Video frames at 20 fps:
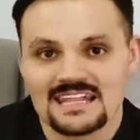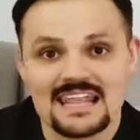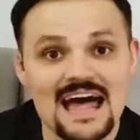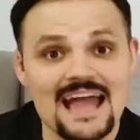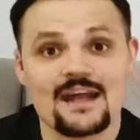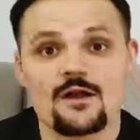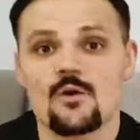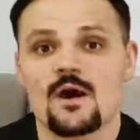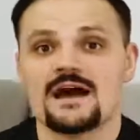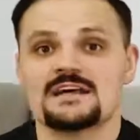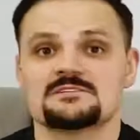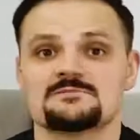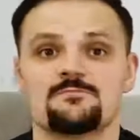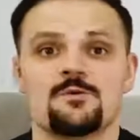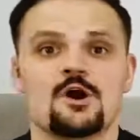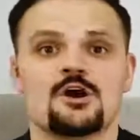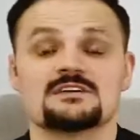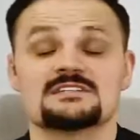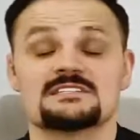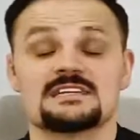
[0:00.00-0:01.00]
Likewise,
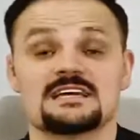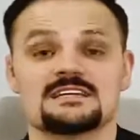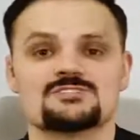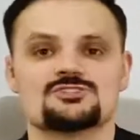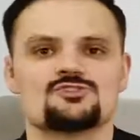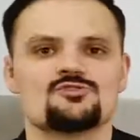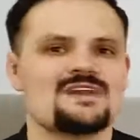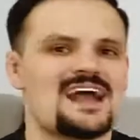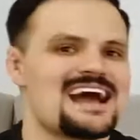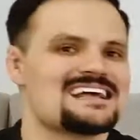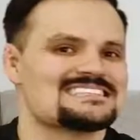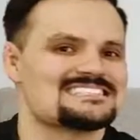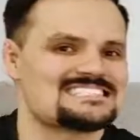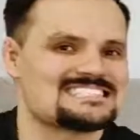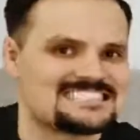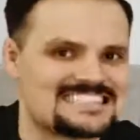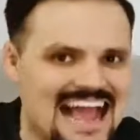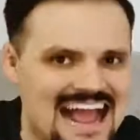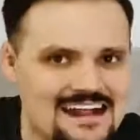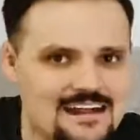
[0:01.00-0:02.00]
Paul says, do not
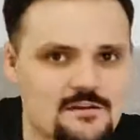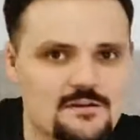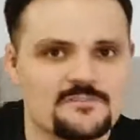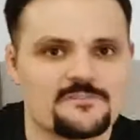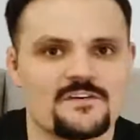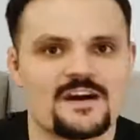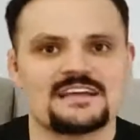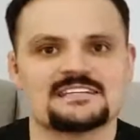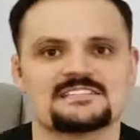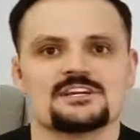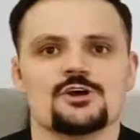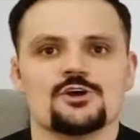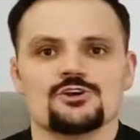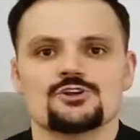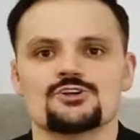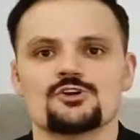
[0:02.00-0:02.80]
sacrifice